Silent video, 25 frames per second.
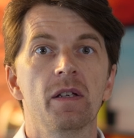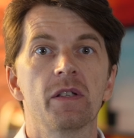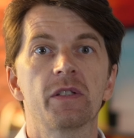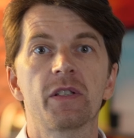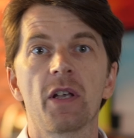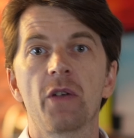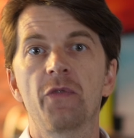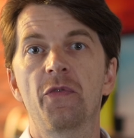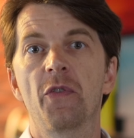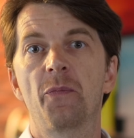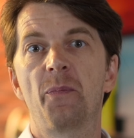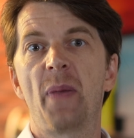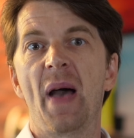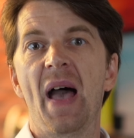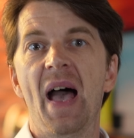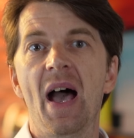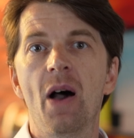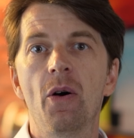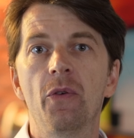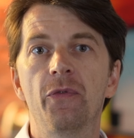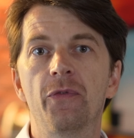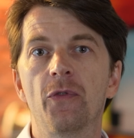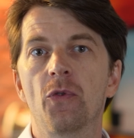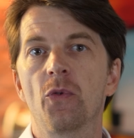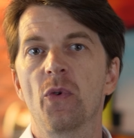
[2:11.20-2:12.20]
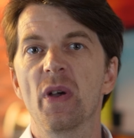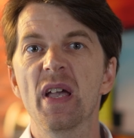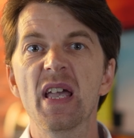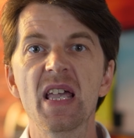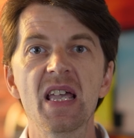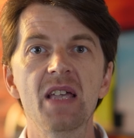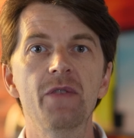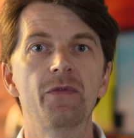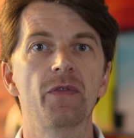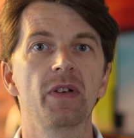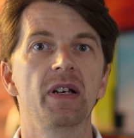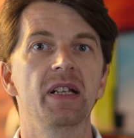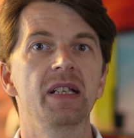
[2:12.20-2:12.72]
So for powerful,
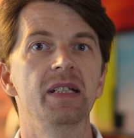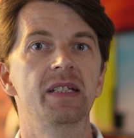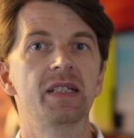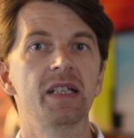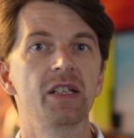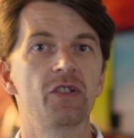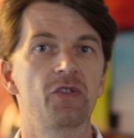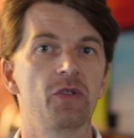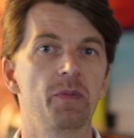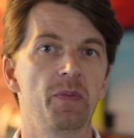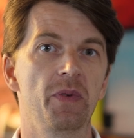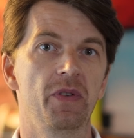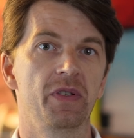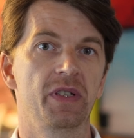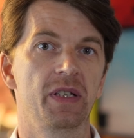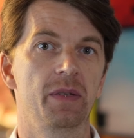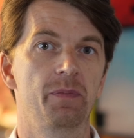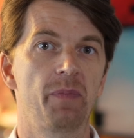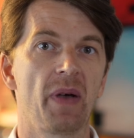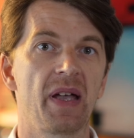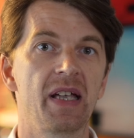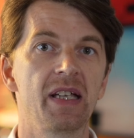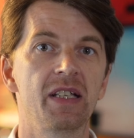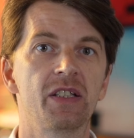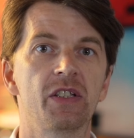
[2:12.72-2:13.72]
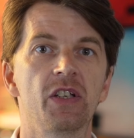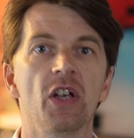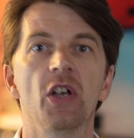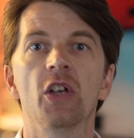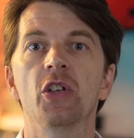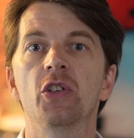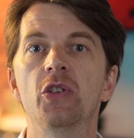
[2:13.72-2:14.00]
evenly distributed bass,